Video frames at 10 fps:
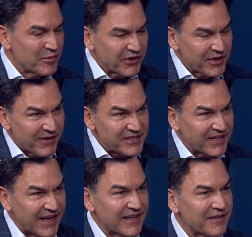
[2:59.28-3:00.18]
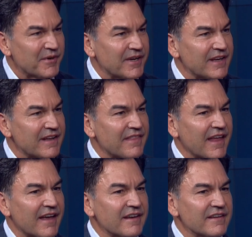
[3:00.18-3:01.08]
pretty much anyone
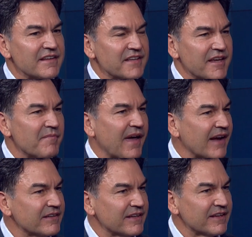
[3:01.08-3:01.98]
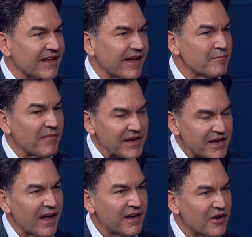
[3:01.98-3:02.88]
that is impacted, again, by
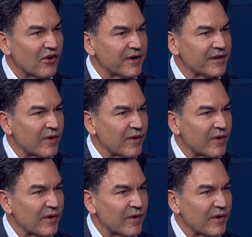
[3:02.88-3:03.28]
not knowing